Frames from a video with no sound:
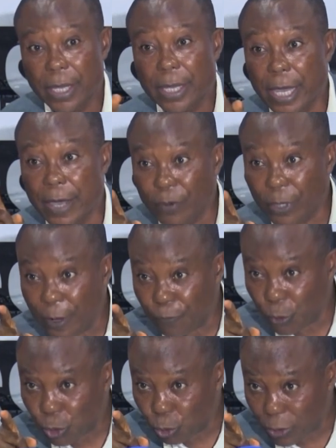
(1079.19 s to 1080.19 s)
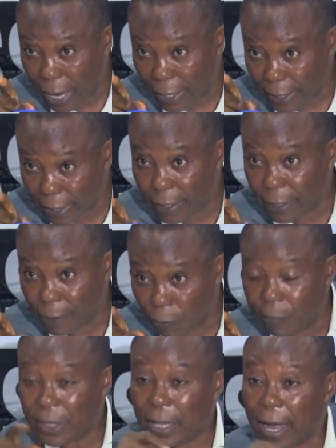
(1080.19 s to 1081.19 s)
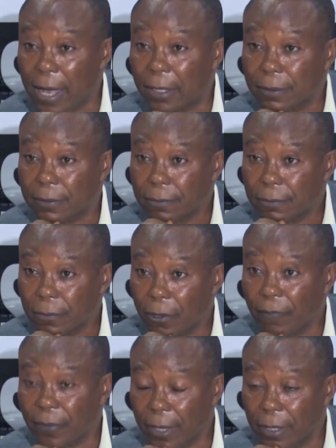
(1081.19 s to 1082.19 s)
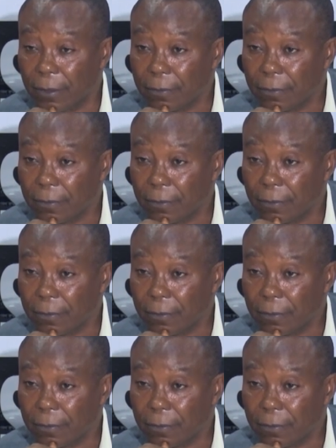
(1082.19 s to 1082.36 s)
Even if you shoot and kill, they will be tired of killing.